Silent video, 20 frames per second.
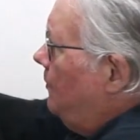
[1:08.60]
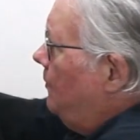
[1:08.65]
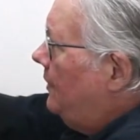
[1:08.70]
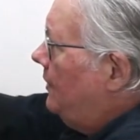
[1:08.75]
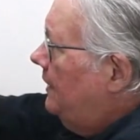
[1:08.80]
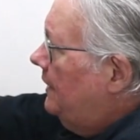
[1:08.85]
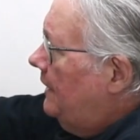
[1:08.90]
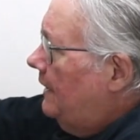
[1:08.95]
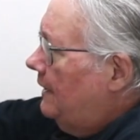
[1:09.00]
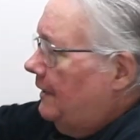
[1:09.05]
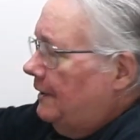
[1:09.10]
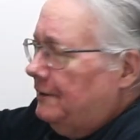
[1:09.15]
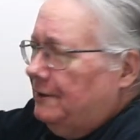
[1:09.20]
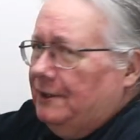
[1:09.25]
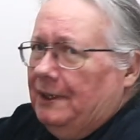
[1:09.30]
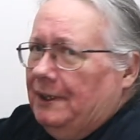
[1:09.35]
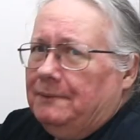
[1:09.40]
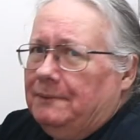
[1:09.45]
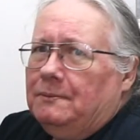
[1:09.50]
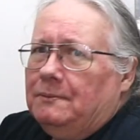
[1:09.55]
printout I
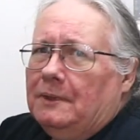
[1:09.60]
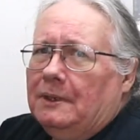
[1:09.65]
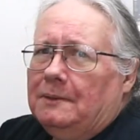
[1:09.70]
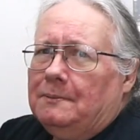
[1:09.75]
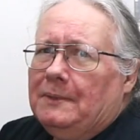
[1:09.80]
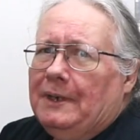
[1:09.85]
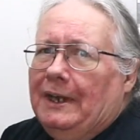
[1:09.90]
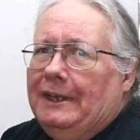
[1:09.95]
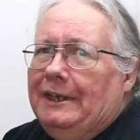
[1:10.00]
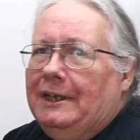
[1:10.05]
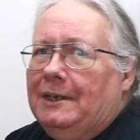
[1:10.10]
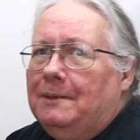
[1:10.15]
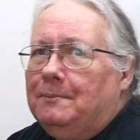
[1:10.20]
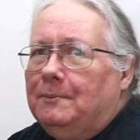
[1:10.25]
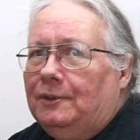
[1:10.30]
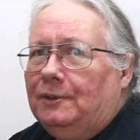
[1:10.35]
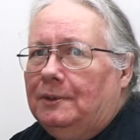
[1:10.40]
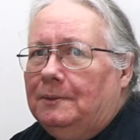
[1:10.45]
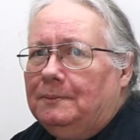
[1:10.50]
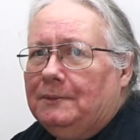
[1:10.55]
did of my
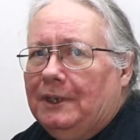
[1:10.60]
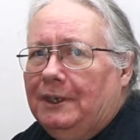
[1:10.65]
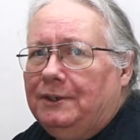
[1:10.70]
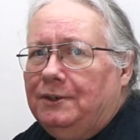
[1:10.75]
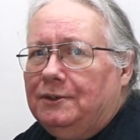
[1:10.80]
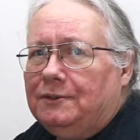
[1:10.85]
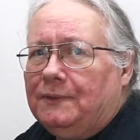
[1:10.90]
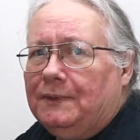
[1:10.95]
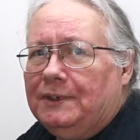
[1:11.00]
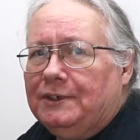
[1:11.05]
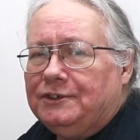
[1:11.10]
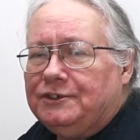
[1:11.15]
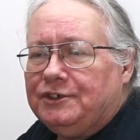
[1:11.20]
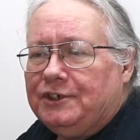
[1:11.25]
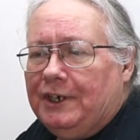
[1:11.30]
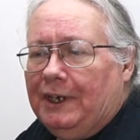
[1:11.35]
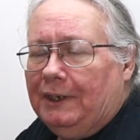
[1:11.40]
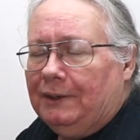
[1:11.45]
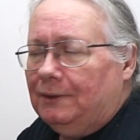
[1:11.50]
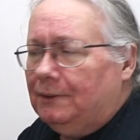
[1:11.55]
emblem that I use for this
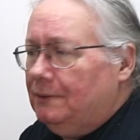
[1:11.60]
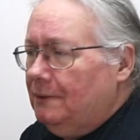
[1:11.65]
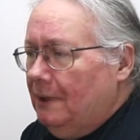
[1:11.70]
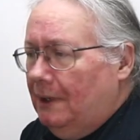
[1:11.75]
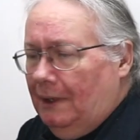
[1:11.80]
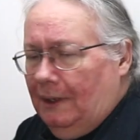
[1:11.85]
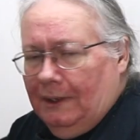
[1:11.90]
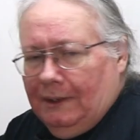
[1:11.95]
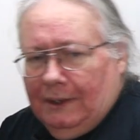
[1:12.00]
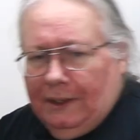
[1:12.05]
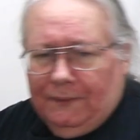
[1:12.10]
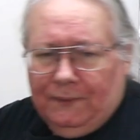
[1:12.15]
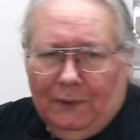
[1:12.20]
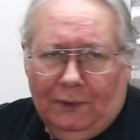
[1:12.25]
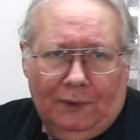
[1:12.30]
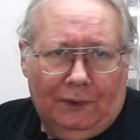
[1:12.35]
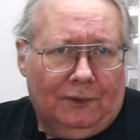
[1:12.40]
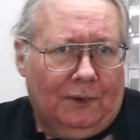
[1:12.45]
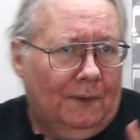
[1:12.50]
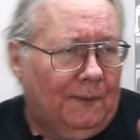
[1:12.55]
channel. And if you
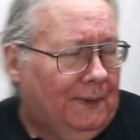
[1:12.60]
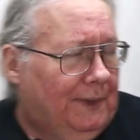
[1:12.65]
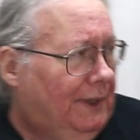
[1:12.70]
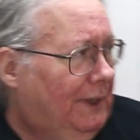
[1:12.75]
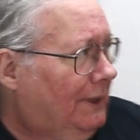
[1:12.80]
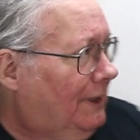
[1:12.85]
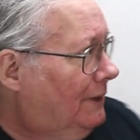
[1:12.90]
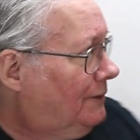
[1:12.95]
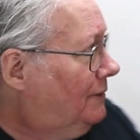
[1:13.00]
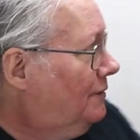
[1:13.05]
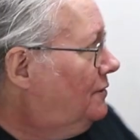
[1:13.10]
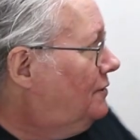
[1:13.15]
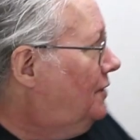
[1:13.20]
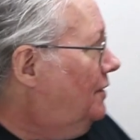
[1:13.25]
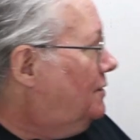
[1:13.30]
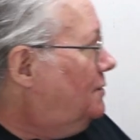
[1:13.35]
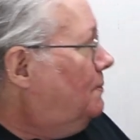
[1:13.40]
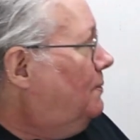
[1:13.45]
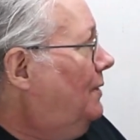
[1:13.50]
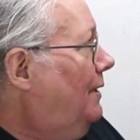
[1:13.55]
look over here, I got the
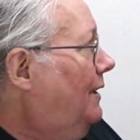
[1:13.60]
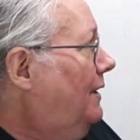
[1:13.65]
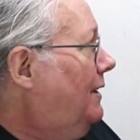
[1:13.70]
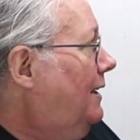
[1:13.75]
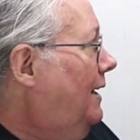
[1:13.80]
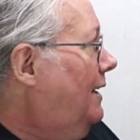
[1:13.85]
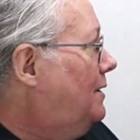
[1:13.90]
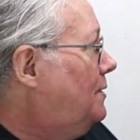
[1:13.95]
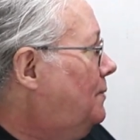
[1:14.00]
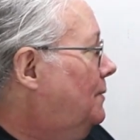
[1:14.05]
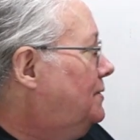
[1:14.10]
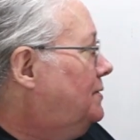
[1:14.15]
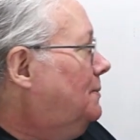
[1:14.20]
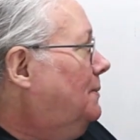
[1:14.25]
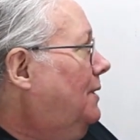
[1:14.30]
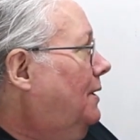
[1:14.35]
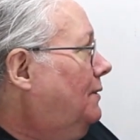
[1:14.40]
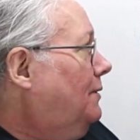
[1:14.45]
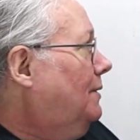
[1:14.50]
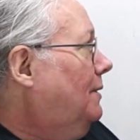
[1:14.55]
display case with
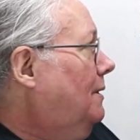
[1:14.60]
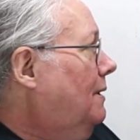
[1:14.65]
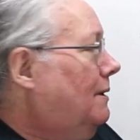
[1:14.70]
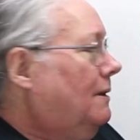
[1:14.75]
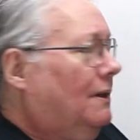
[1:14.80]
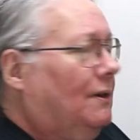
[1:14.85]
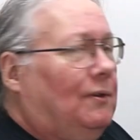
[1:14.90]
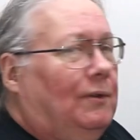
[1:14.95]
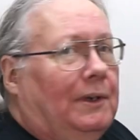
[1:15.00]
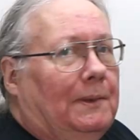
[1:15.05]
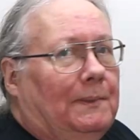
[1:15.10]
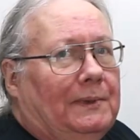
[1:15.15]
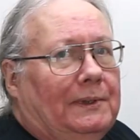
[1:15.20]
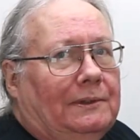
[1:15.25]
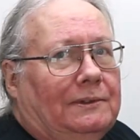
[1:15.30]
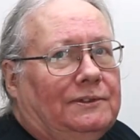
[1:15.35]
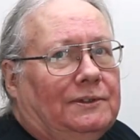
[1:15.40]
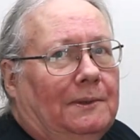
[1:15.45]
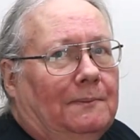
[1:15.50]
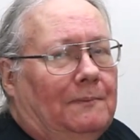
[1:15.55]
some other
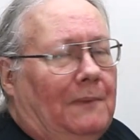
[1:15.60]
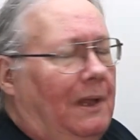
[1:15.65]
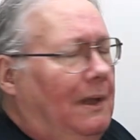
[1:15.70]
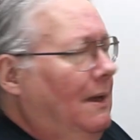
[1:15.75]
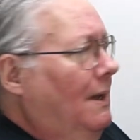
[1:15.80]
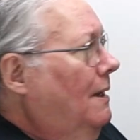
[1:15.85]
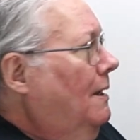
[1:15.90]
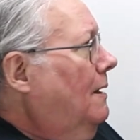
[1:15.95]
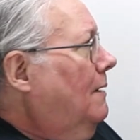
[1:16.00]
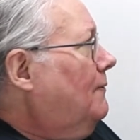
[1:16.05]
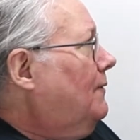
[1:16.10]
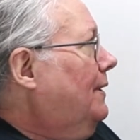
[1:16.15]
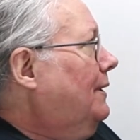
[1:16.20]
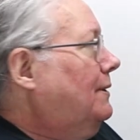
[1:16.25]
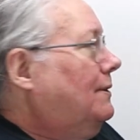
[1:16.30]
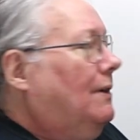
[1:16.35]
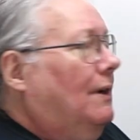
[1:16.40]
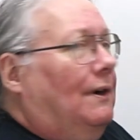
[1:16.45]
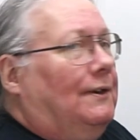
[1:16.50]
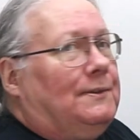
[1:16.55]
equipment, some freight
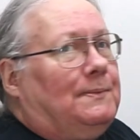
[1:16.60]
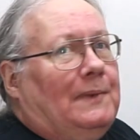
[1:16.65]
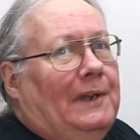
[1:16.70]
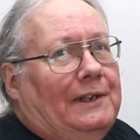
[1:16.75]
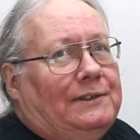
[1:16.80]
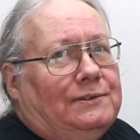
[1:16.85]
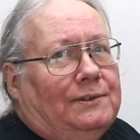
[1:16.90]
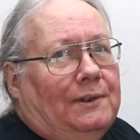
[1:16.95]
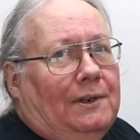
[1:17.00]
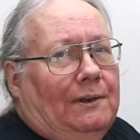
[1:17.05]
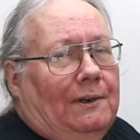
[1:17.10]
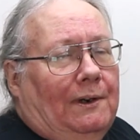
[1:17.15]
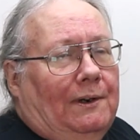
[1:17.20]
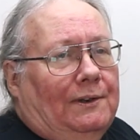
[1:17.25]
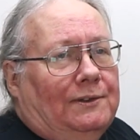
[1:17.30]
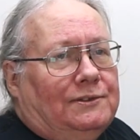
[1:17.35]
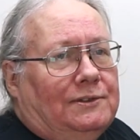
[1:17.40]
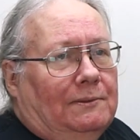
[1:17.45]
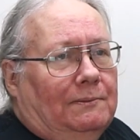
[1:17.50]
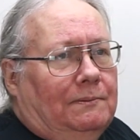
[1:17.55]
cars, passenger
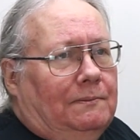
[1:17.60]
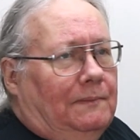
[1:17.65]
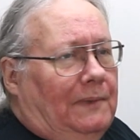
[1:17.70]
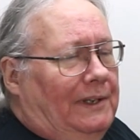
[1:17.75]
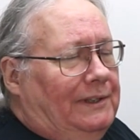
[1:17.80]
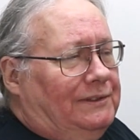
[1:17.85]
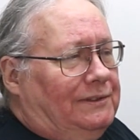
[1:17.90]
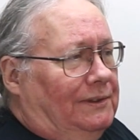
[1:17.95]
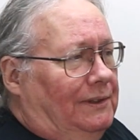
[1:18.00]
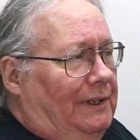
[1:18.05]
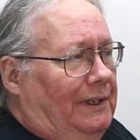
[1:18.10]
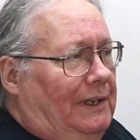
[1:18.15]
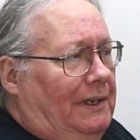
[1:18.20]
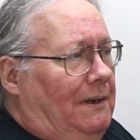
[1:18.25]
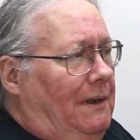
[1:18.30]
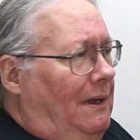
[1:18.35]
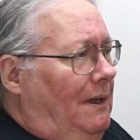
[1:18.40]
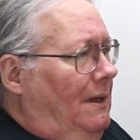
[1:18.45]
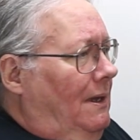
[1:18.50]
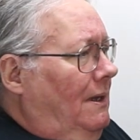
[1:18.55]
cars, basically
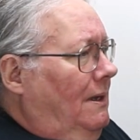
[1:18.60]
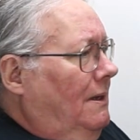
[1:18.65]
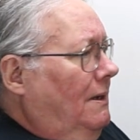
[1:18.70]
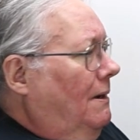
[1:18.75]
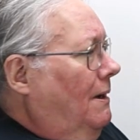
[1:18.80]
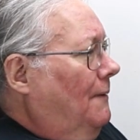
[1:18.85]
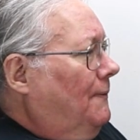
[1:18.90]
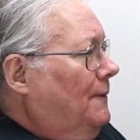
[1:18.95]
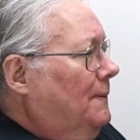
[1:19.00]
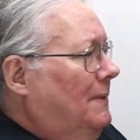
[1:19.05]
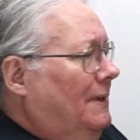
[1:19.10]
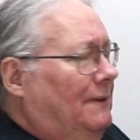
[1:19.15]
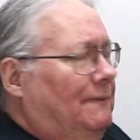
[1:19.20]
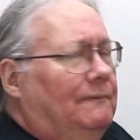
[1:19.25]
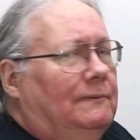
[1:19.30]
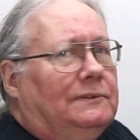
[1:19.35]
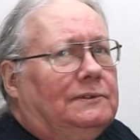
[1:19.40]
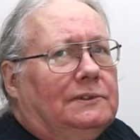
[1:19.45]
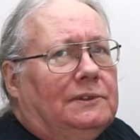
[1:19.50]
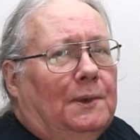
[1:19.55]
offered by
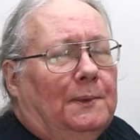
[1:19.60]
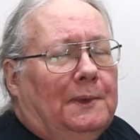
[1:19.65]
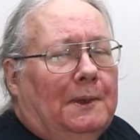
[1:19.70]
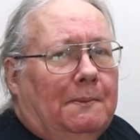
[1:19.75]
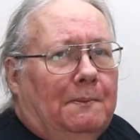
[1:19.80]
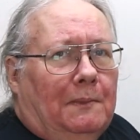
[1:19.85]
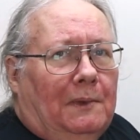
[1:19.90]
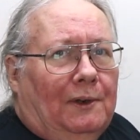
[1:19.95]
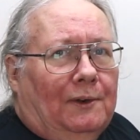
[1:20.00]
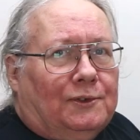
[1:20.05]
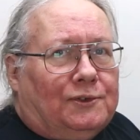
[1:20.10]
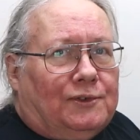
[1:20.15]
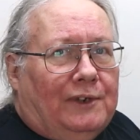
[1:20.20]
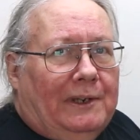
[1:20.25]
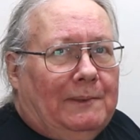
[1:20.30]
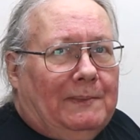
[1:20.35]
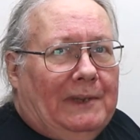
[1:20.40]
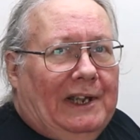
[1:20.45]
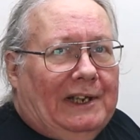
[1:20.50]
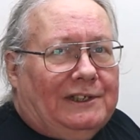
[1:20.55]
some of the model
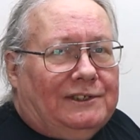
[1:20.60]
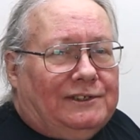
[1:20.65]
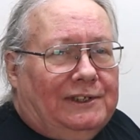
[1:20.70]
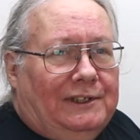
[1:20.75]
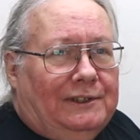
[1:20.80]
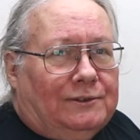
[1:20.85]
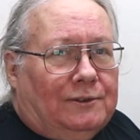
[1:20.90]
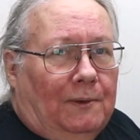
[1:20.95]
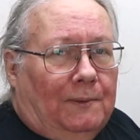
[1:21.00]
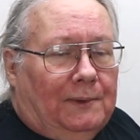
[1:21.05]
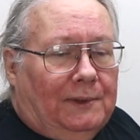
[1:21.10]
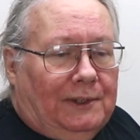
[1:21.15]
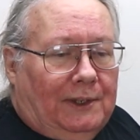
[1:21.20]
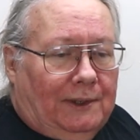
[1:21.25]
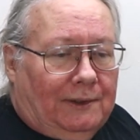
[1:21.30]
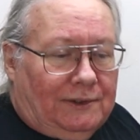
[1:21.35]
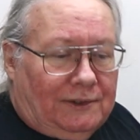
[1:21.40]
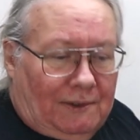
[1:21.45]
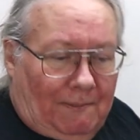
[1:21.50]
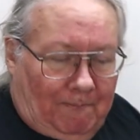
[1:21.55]
train magazines over the
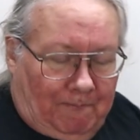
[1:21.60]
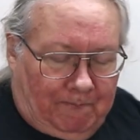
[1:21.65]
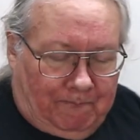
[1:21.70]
years.